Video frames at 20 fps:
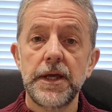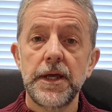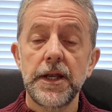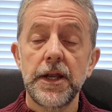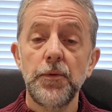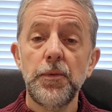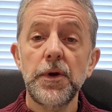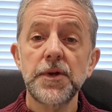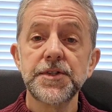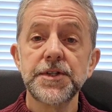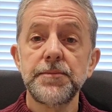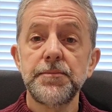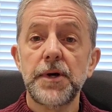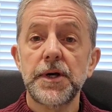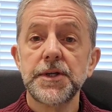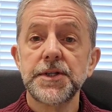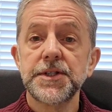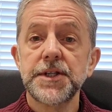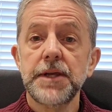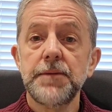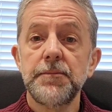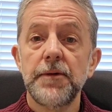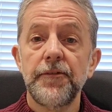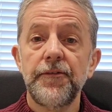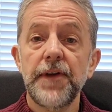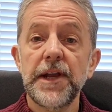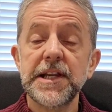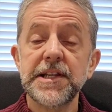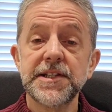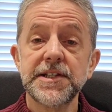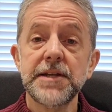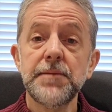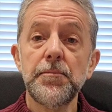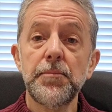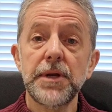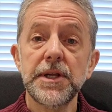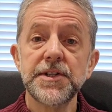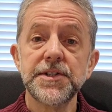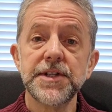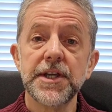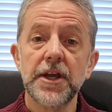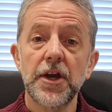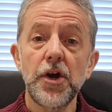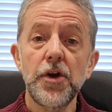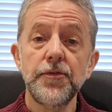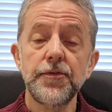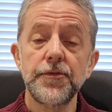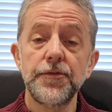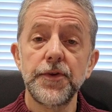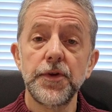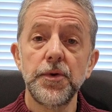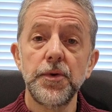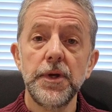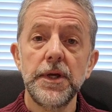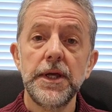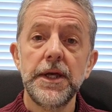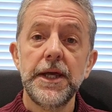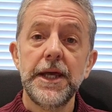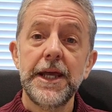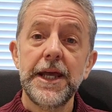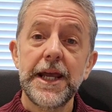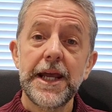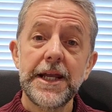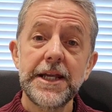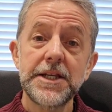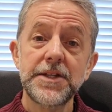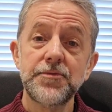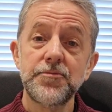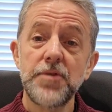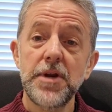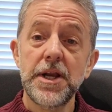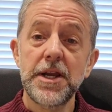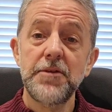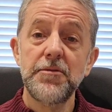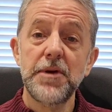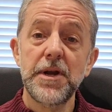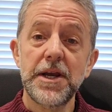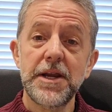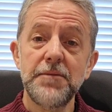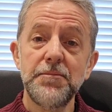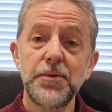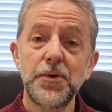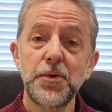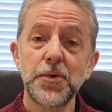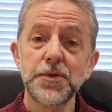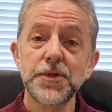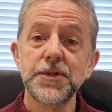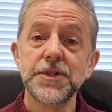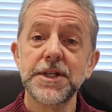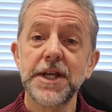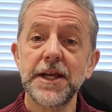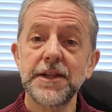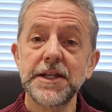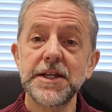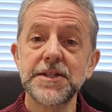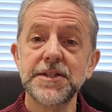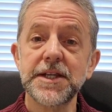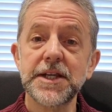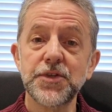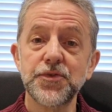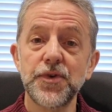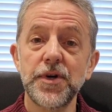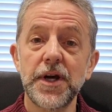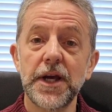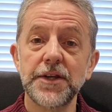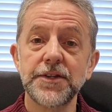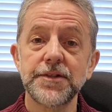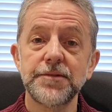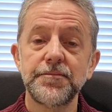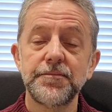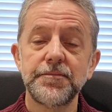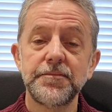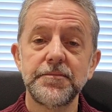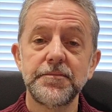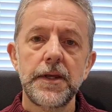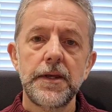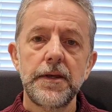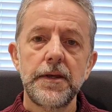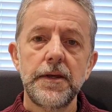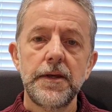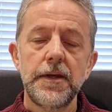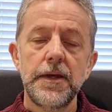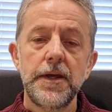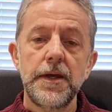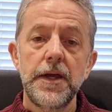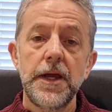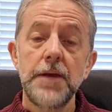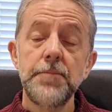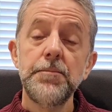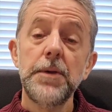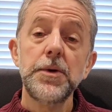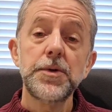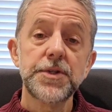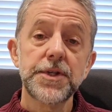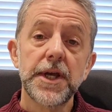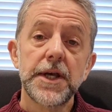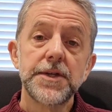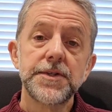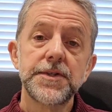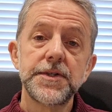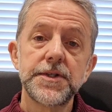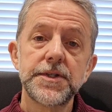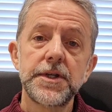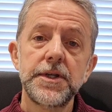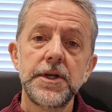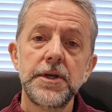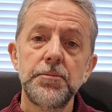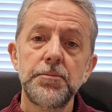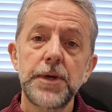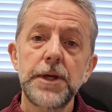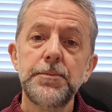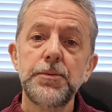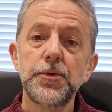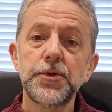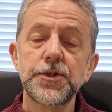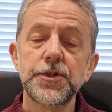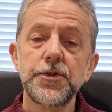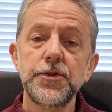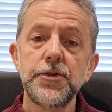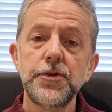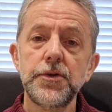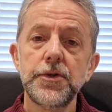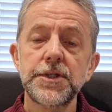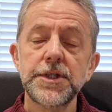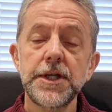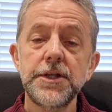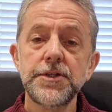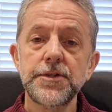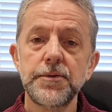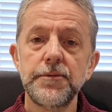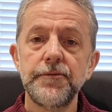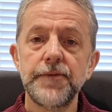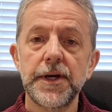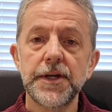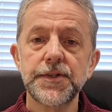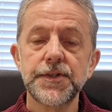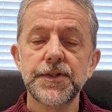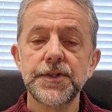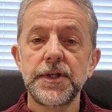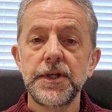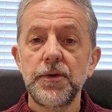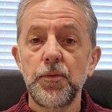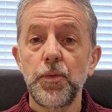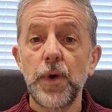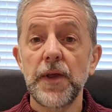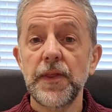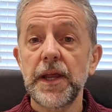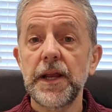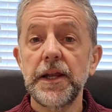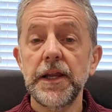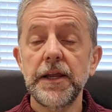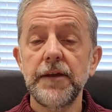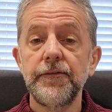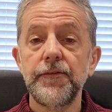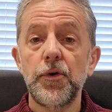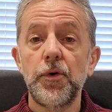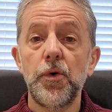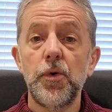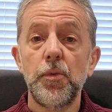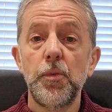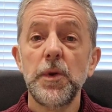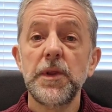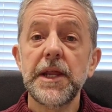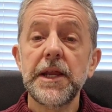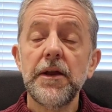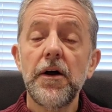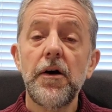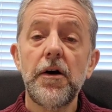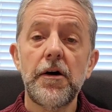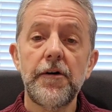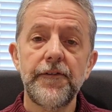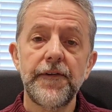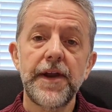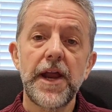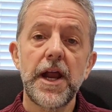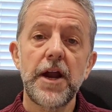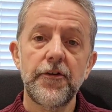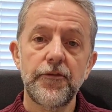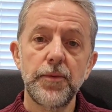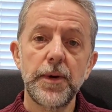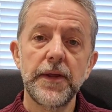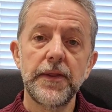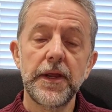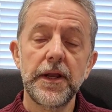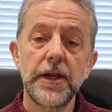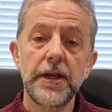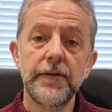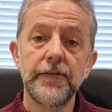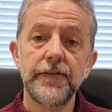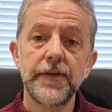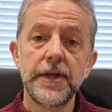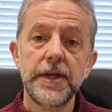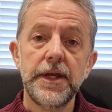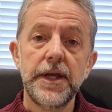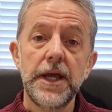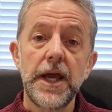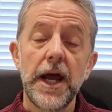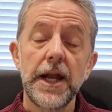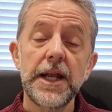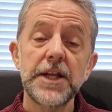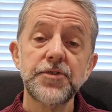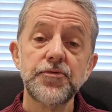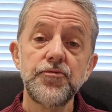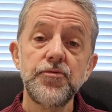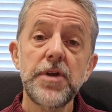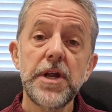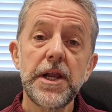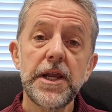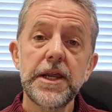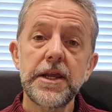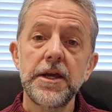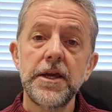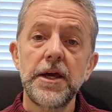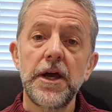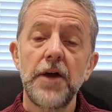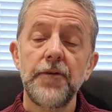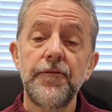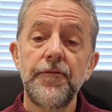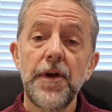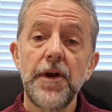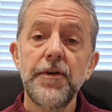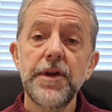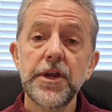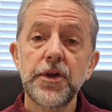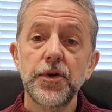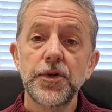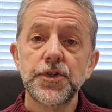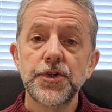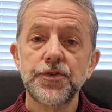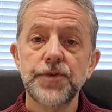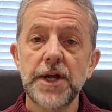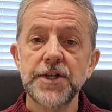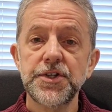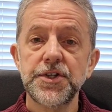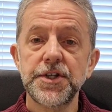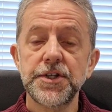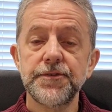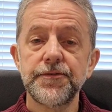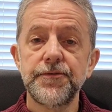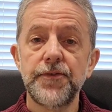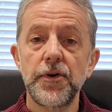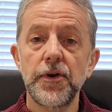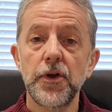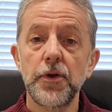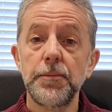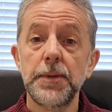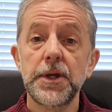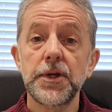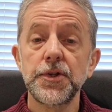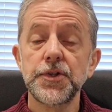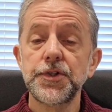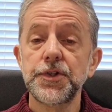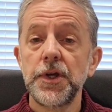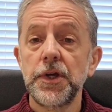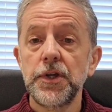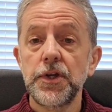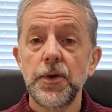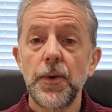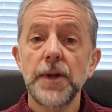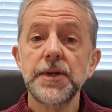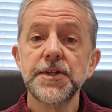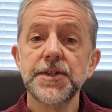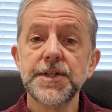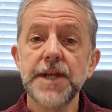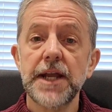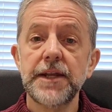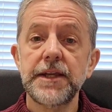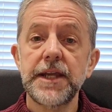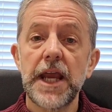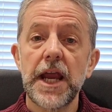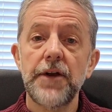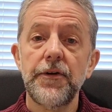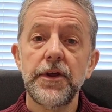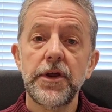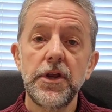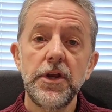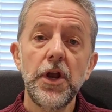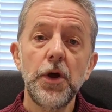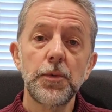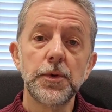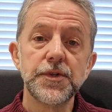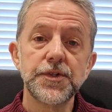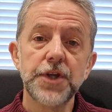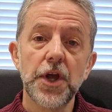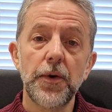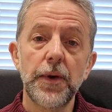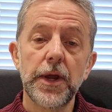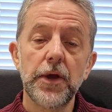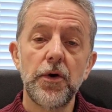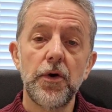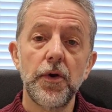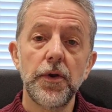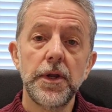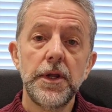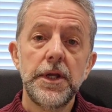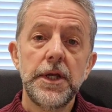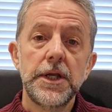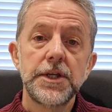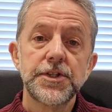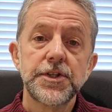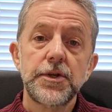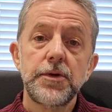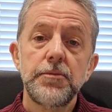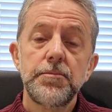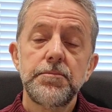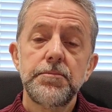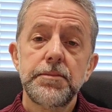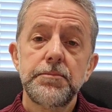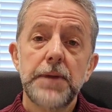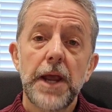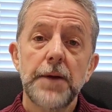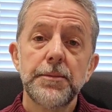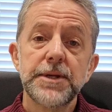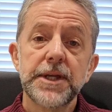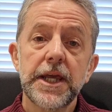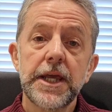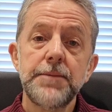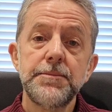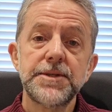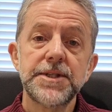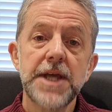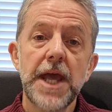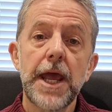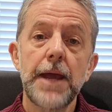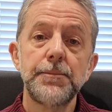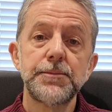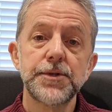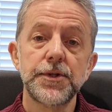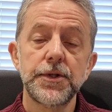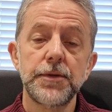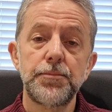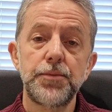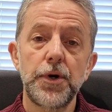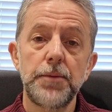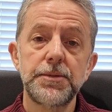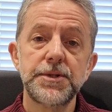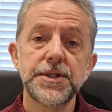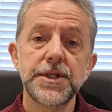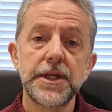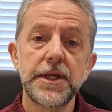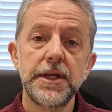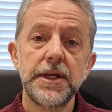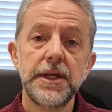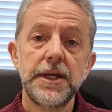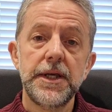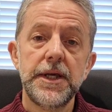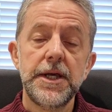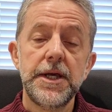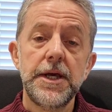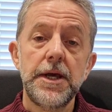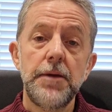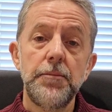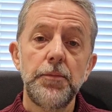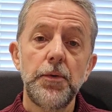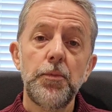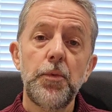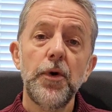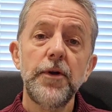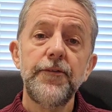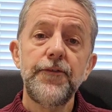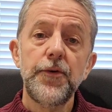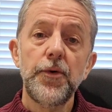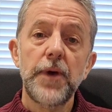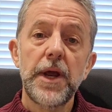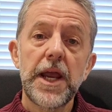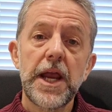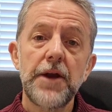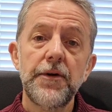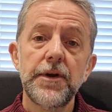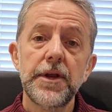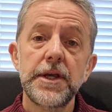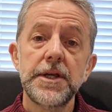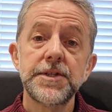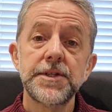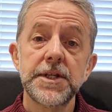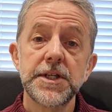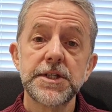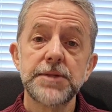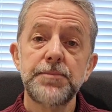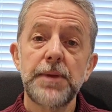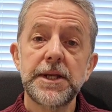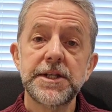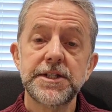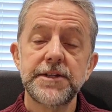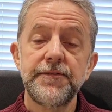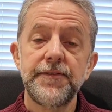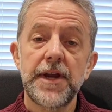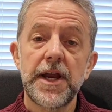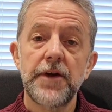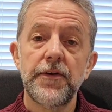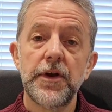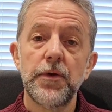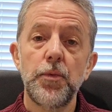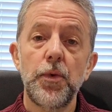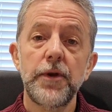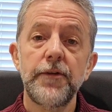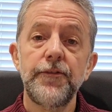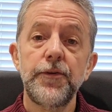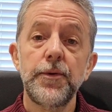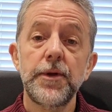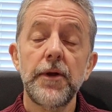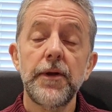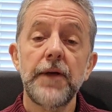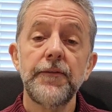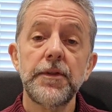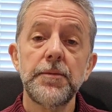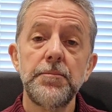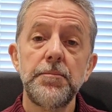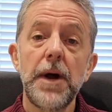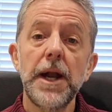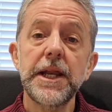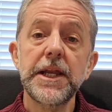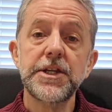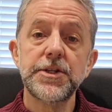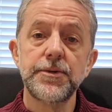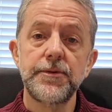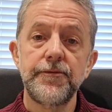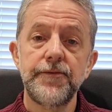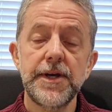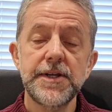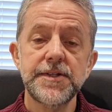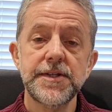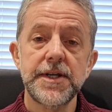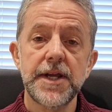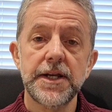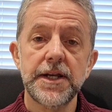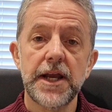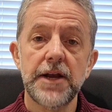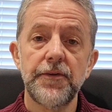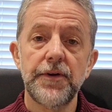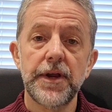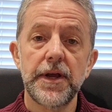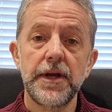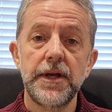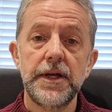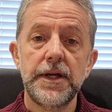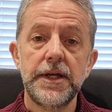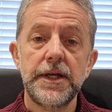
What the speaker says: Now, whilst it might seem a fairly simplistic overview, it is really important to get these things right. In most cases, people tend to invest where they live or within half an hour of where they live. And that's really a very good strategy to follow because you understand the area, you know what's going on, so you'll be able to keep tabs on the property. But what if your area is an expensive area? What if you don't have the money to invest in that area?